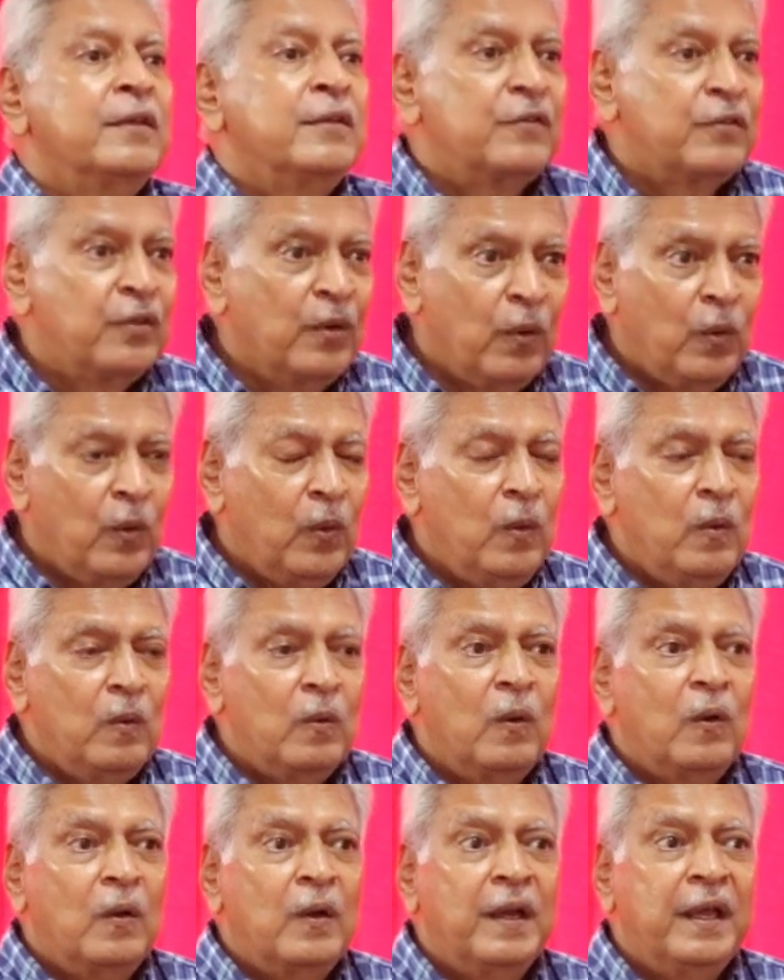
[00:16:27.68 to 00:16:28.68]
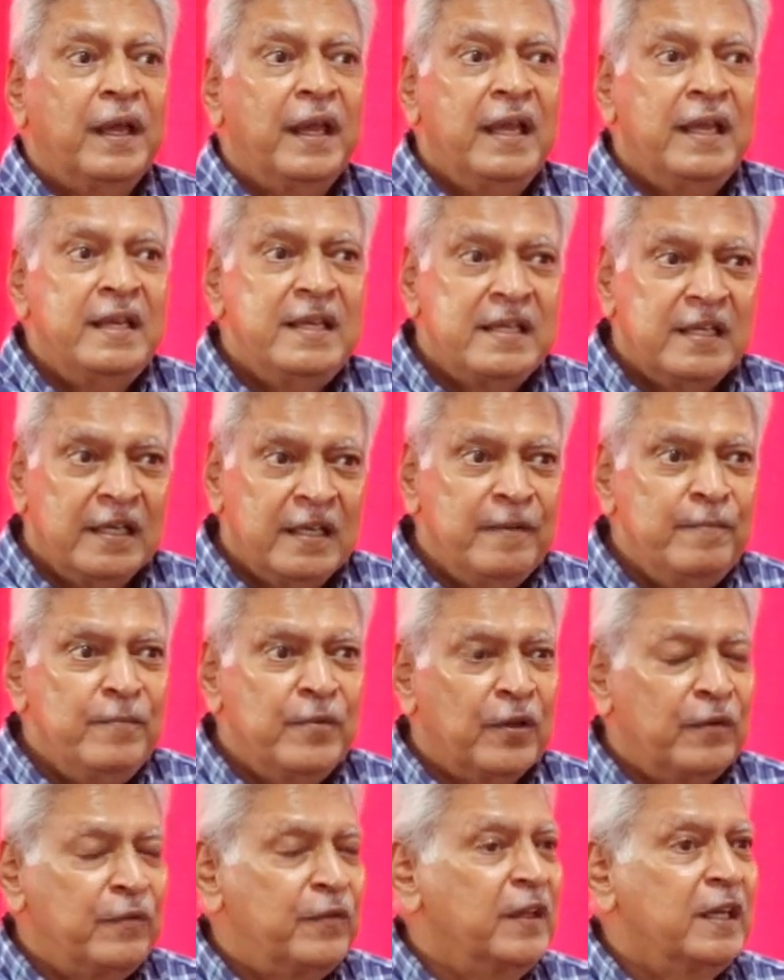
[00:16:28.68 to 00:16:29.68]
So in
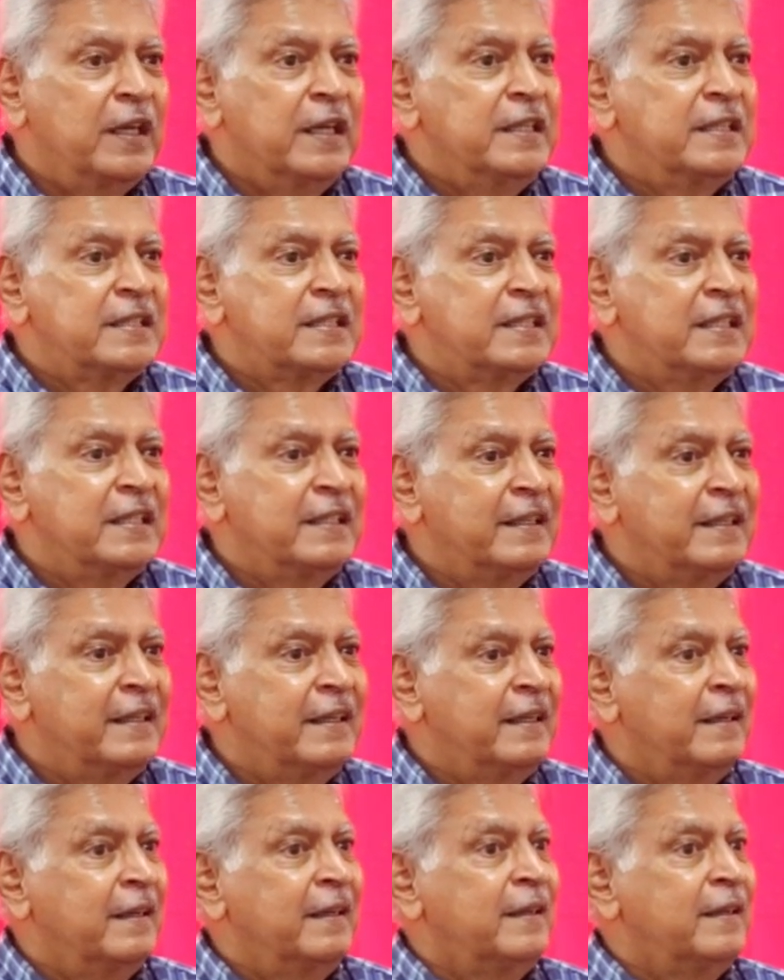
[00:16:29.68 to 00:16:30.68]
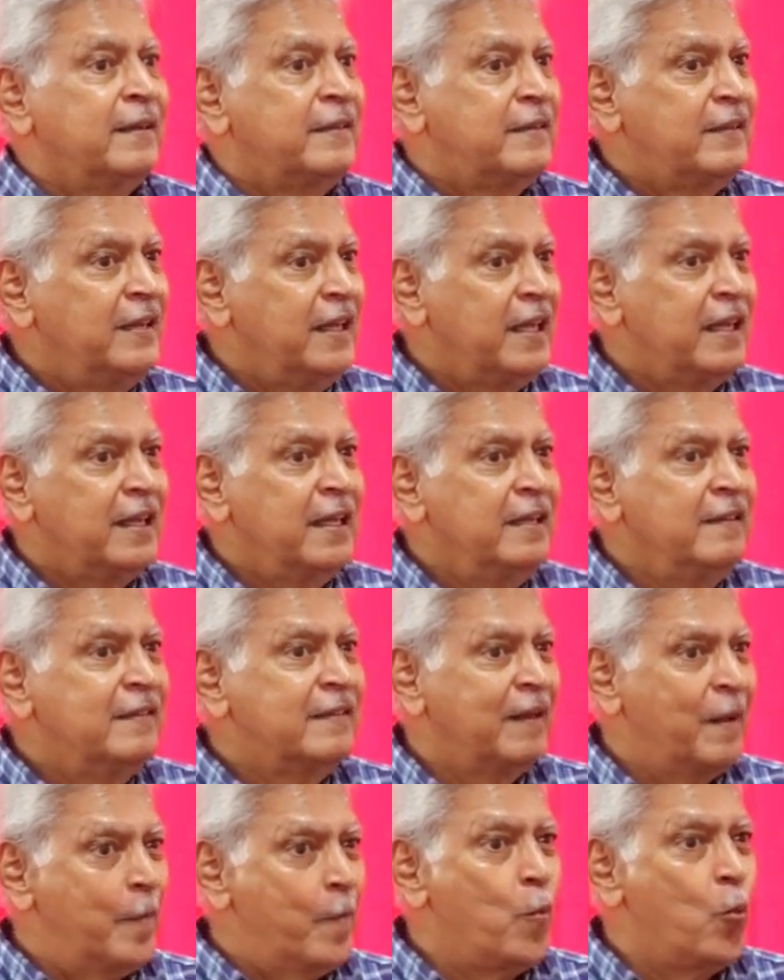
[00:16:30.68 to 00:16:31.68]
terms of this, seeking
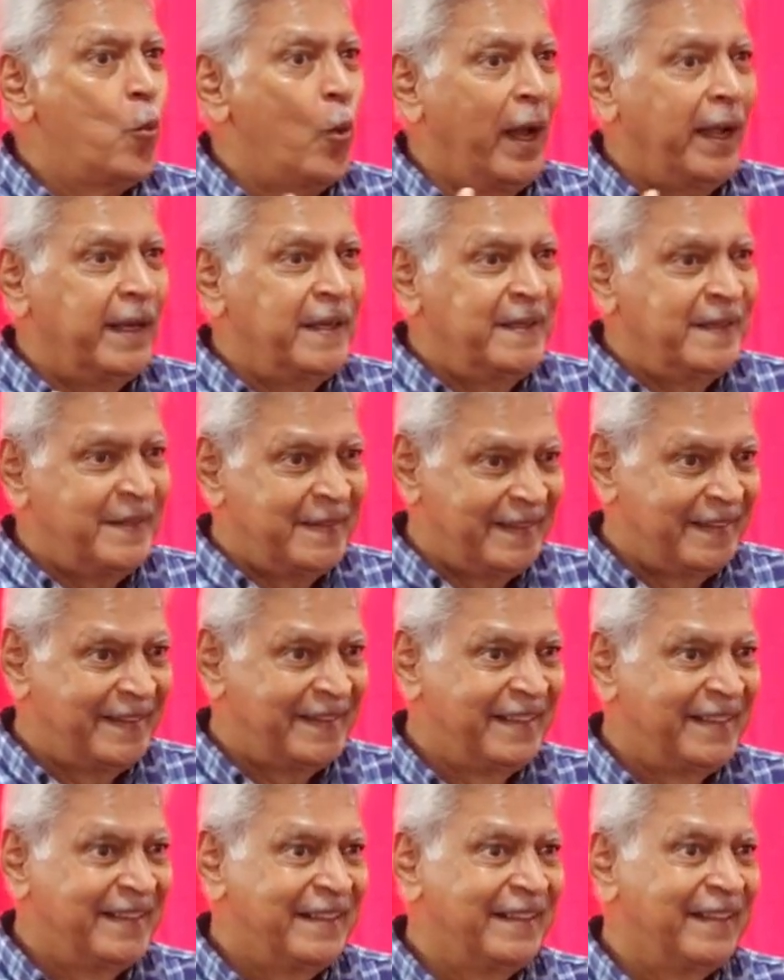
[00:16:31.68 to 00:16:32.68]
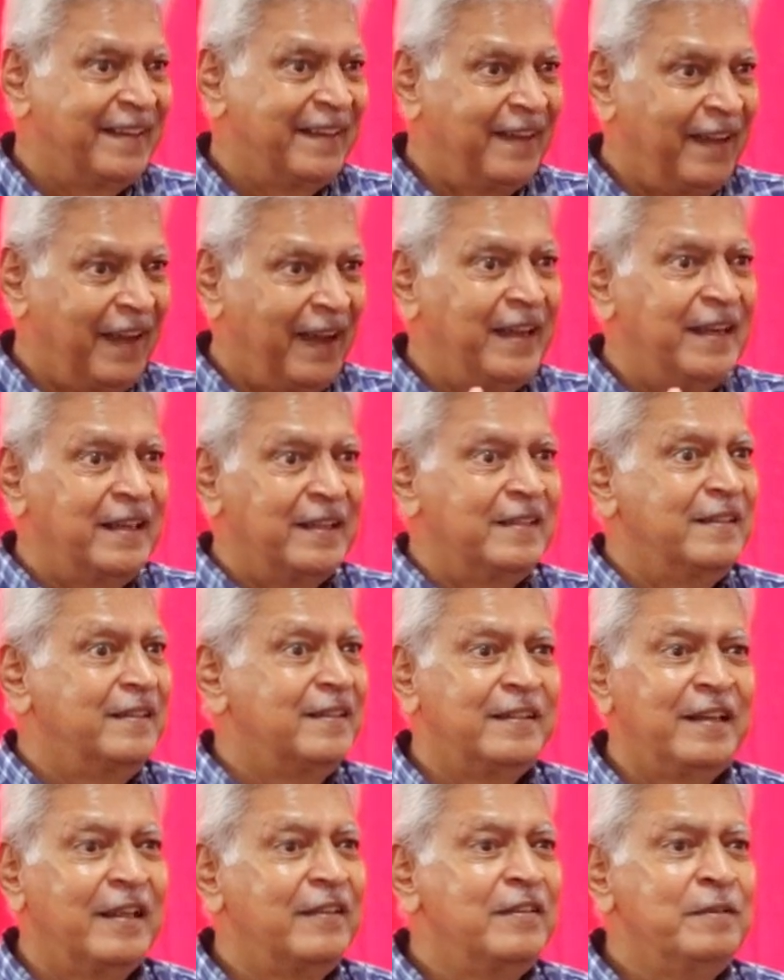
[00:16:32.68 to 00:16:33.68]
someone guidance,
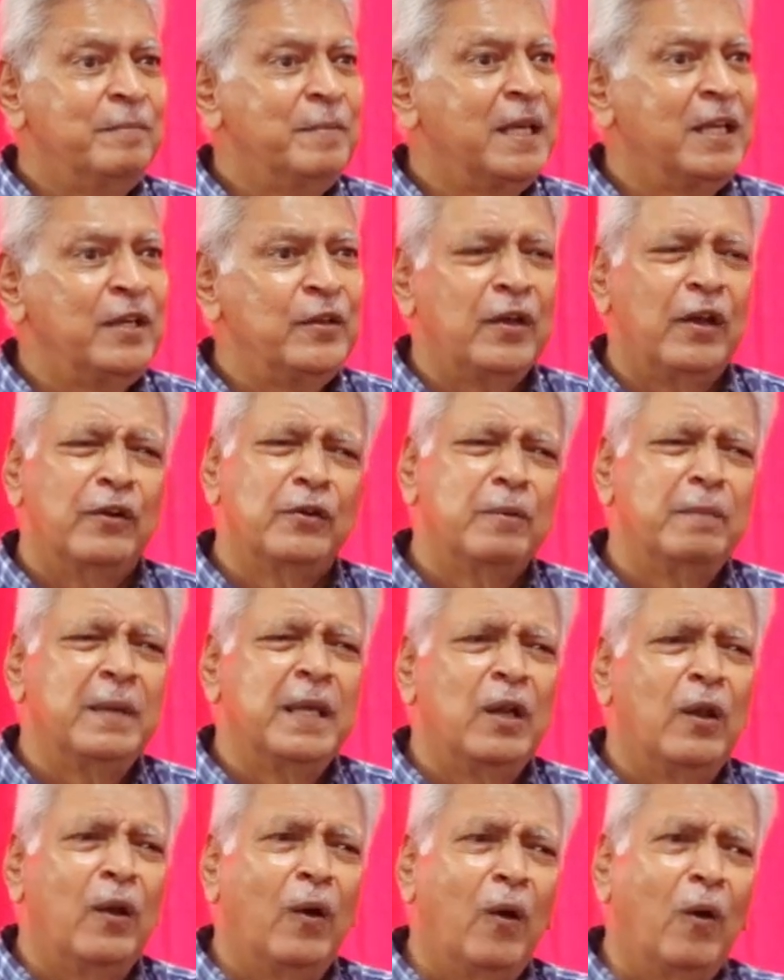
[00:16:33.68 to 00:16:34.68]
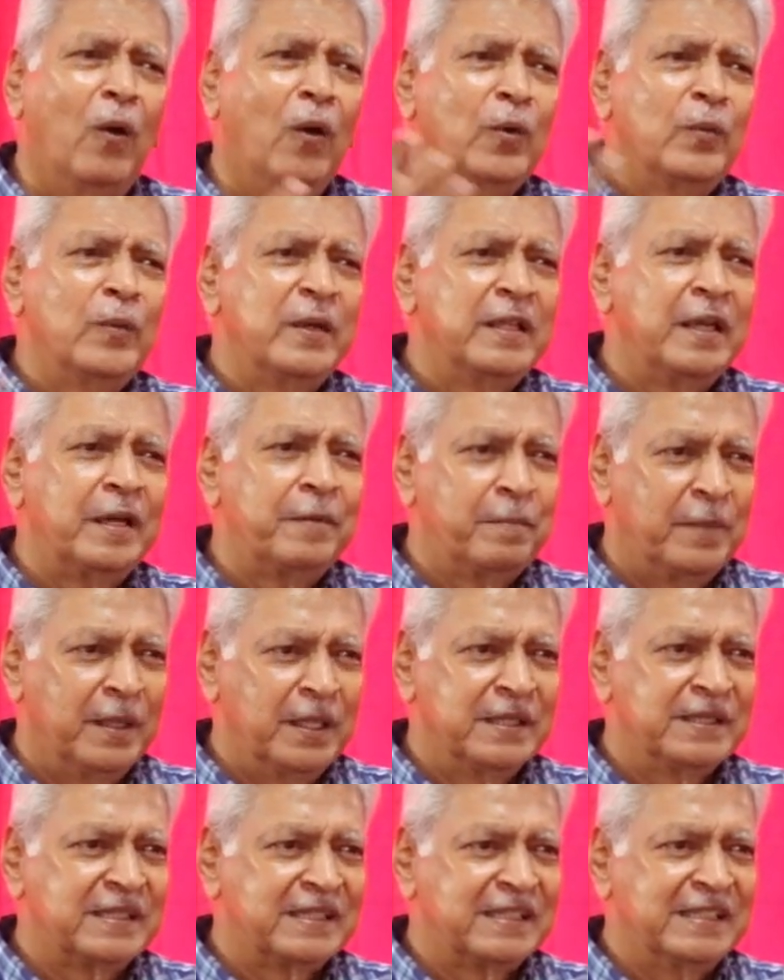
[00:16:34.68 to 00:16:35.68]
it doesn't mean you have to be long with that
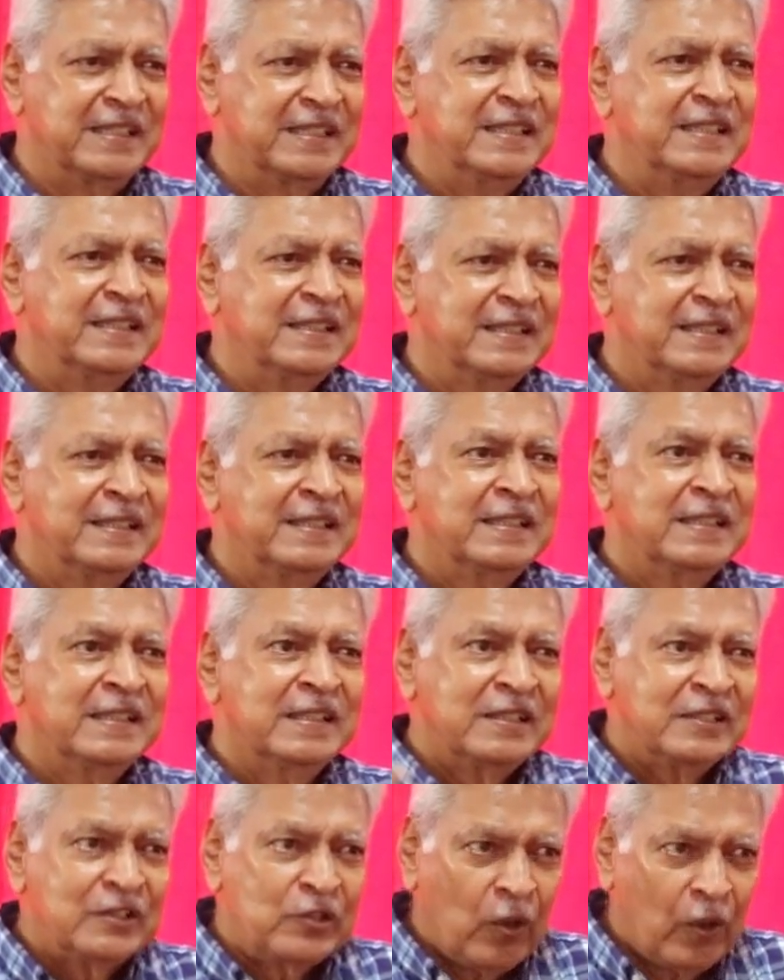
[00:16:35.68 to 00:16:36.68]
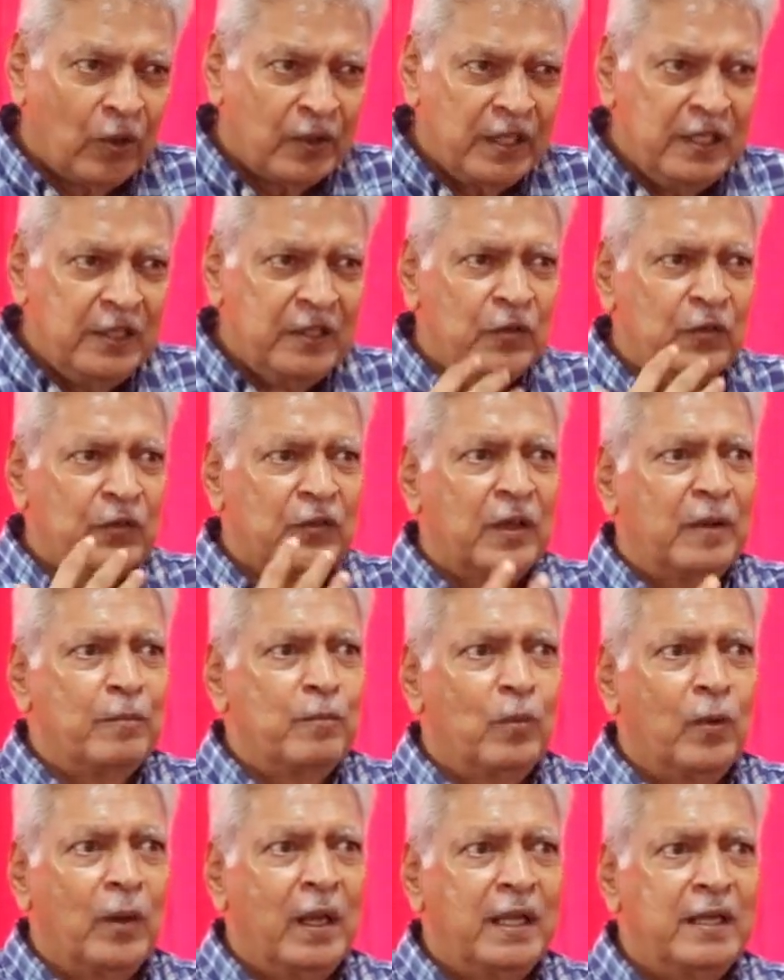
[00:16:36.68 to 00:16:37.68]
person. Talking to
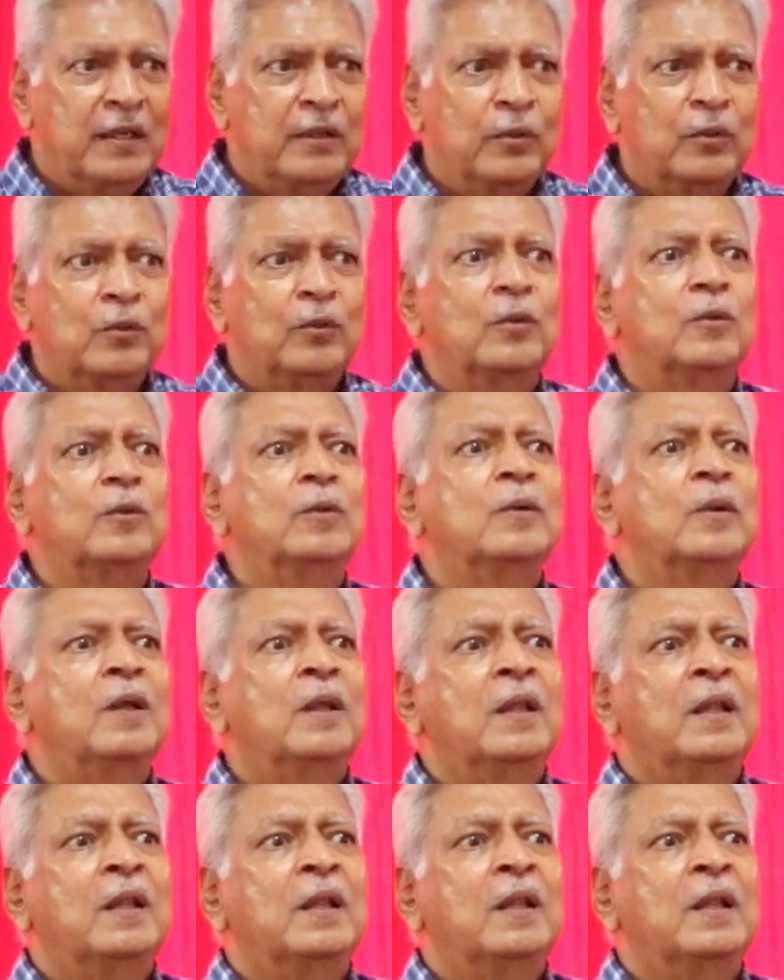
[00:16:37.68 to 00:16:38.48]
someone who